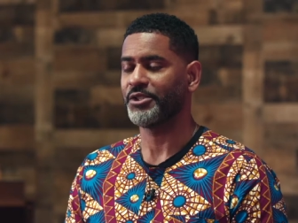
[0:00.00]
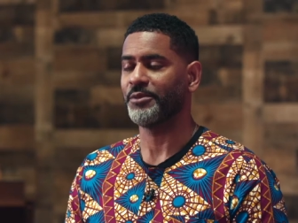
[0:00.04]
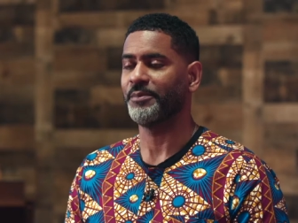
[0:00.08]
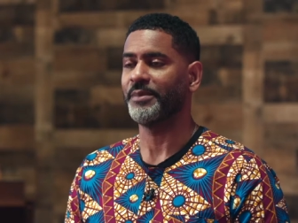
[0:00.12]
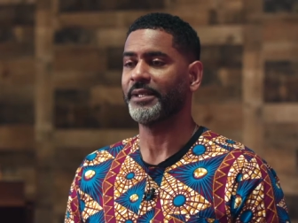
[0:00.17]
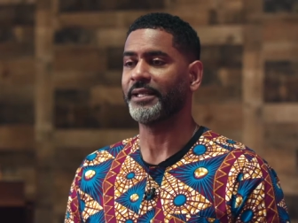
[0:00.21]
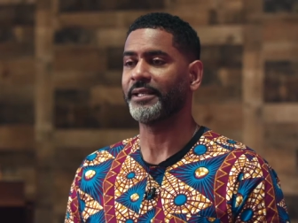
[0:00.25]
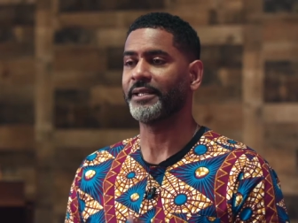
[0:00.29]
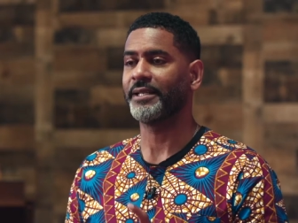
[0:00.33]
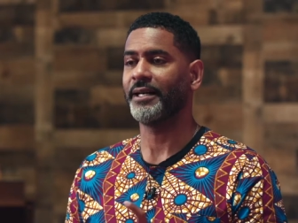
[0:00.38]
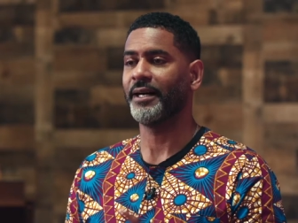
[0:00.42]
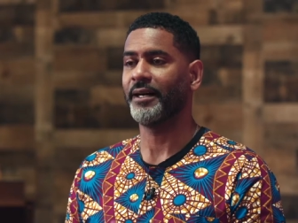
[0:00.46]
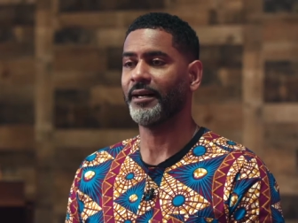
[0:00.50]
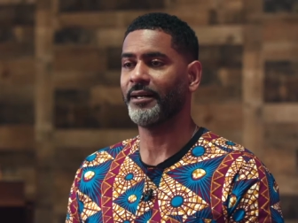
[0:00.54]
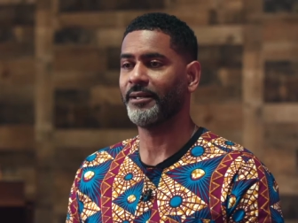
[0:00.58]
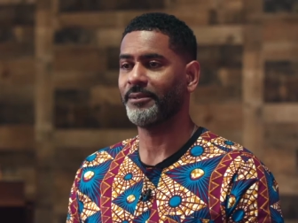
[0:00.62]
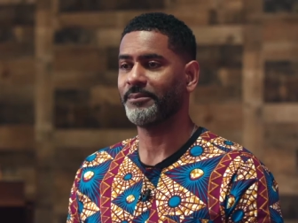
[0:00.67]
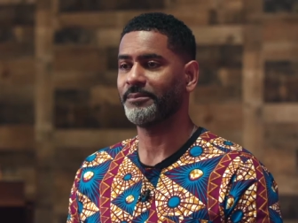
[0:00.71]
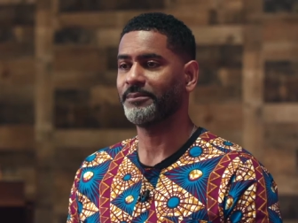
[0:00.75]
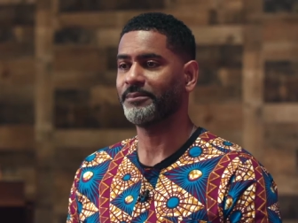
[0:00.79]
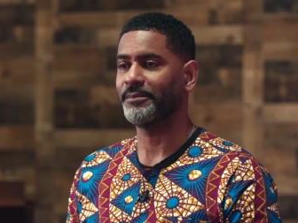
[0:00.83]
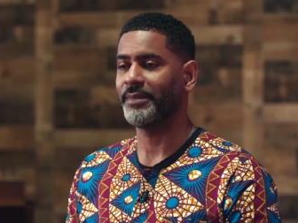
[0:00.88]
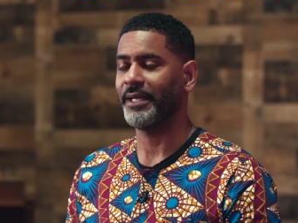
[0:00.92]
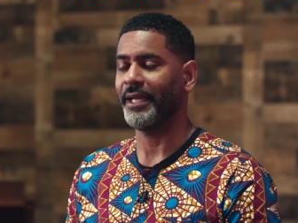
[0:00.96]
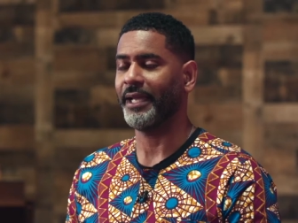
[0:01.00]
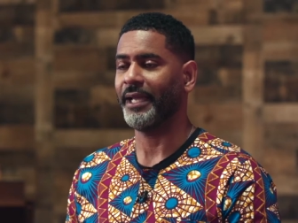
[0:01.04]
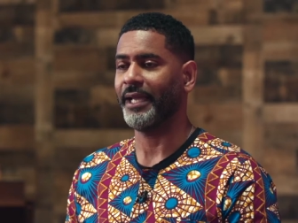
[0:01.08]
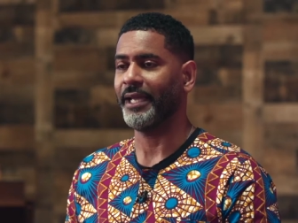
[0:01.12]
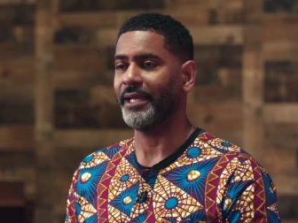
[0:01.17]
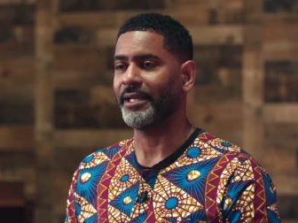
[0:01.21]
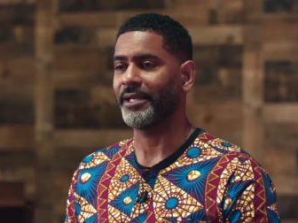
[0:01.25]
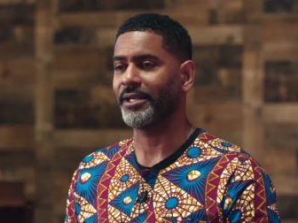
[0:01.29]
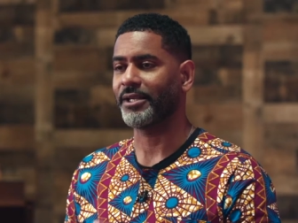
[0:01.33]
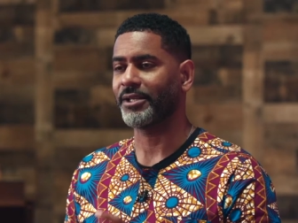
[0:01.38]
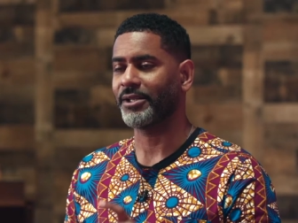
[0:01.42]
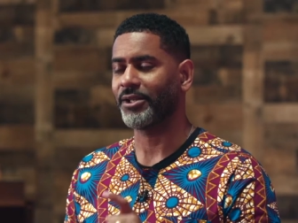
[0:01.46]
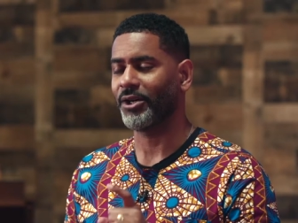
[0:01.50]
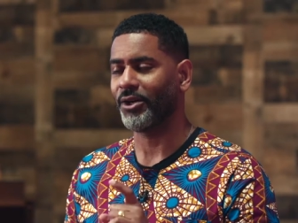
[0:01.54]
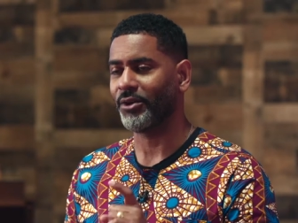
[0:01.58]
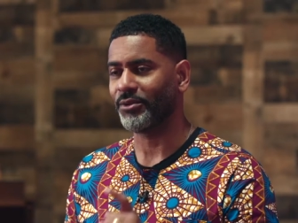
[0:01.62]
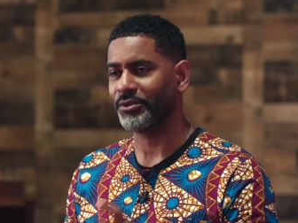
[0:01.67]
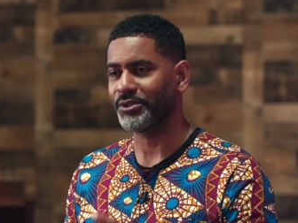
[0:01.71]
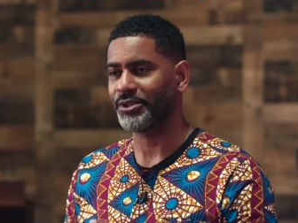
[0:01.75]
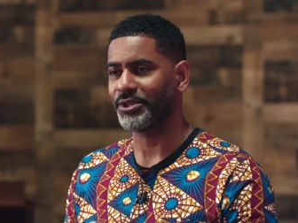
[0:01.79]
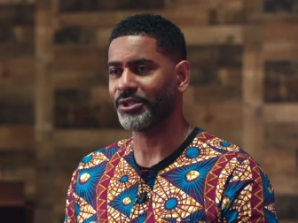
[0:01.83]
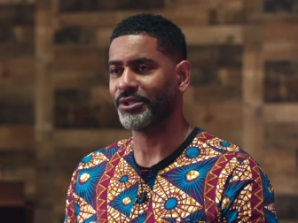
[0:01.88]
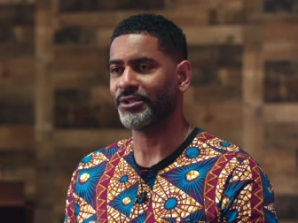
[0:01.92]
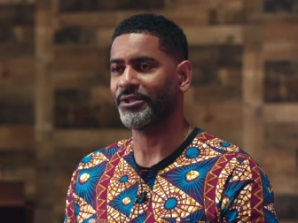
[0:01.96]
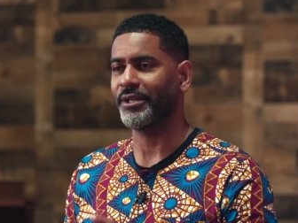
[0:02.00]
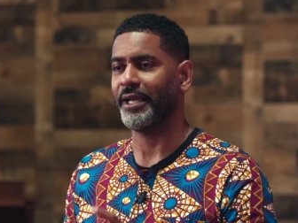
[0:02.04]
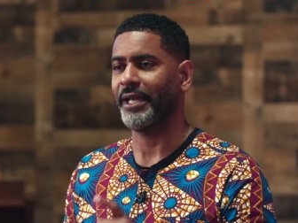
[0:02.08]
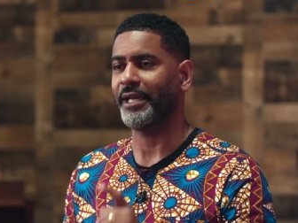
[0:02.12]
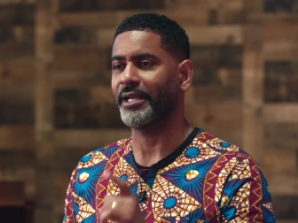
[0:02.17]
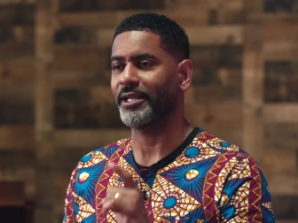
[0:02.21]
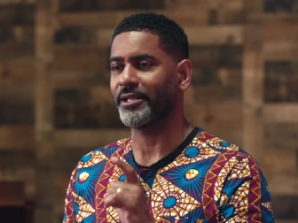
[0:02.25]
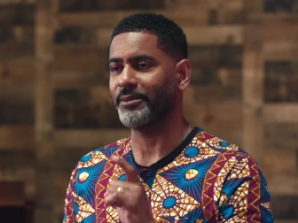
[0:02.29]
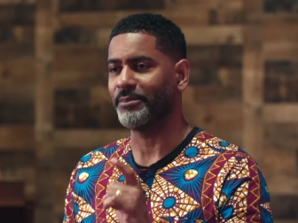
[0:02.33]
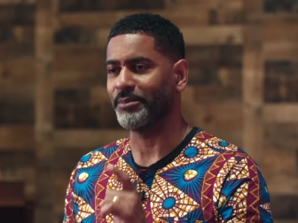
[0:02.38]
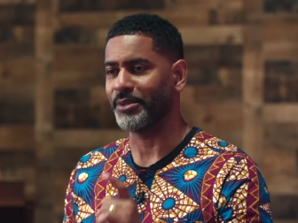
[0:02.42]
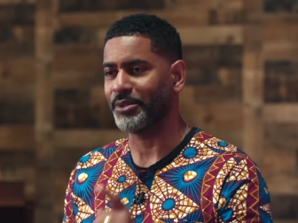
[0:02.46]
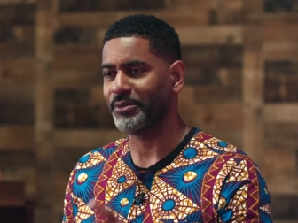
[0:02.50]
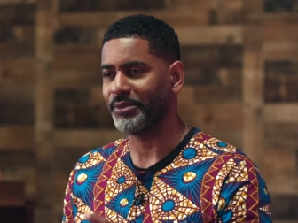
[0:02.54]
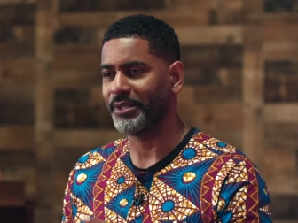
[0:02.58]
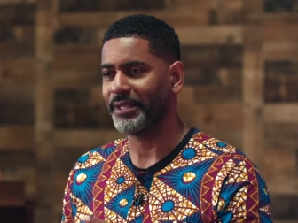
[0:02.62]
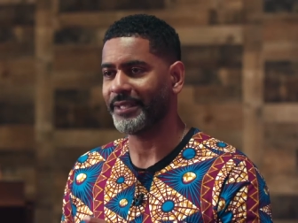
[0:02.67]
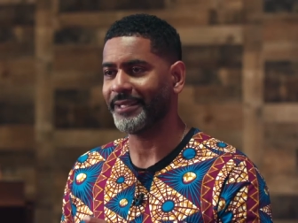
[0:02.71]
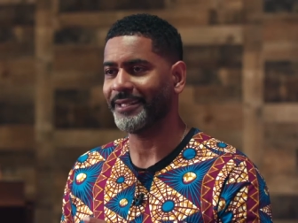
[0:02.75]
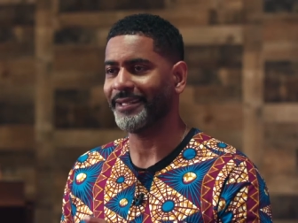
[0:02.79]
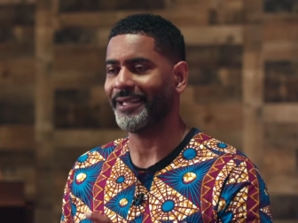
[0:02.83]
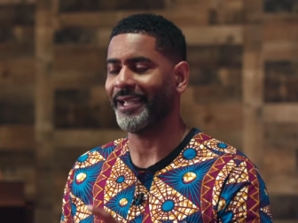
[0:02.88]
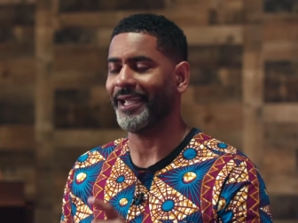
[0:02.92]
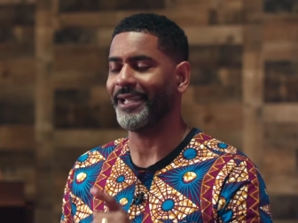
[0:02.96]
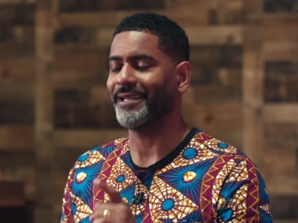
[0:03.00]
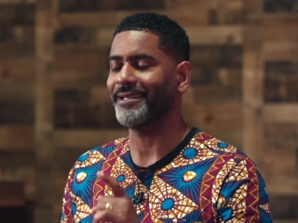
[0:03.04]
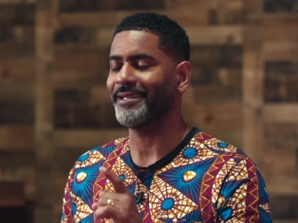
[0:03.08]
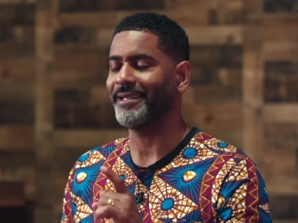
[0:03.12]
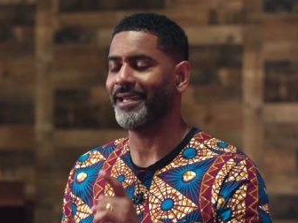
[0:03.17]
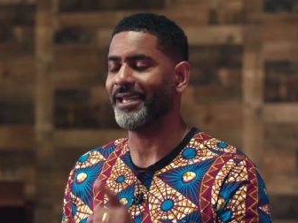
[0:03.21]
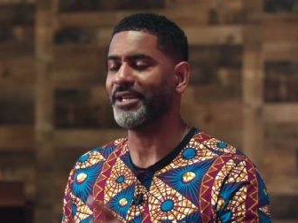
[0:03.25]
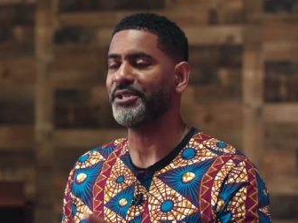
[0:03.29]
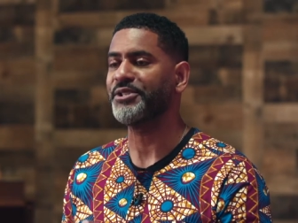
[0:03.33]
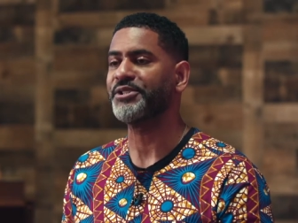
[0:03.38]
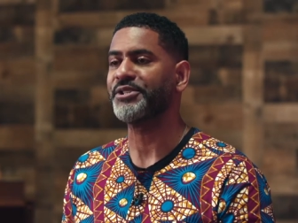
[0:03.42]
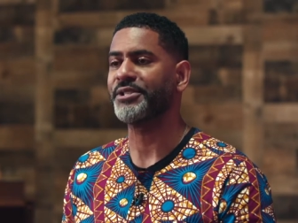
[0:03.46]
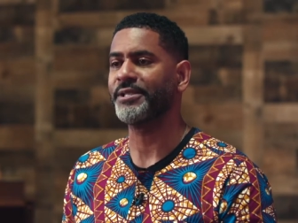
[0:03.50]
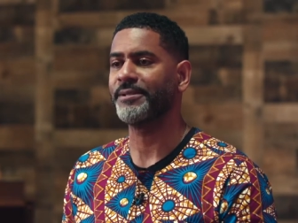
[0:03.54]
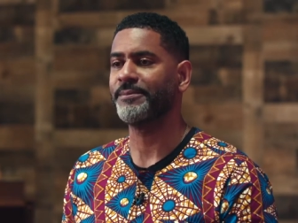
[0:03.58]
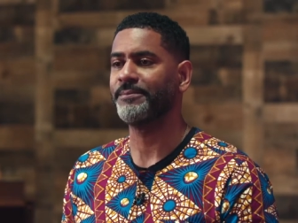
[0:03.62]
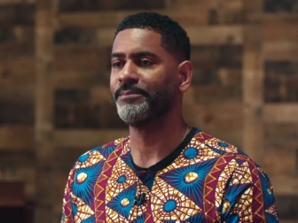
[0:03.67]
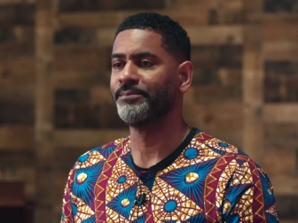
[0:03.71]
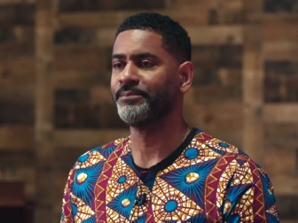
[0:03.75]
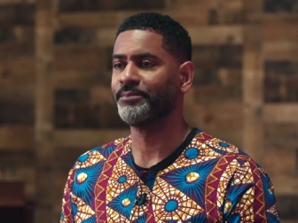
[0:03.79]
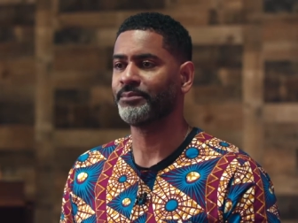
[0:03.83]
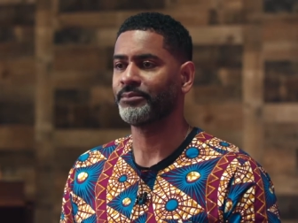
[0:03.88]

become a culture, a community, a nation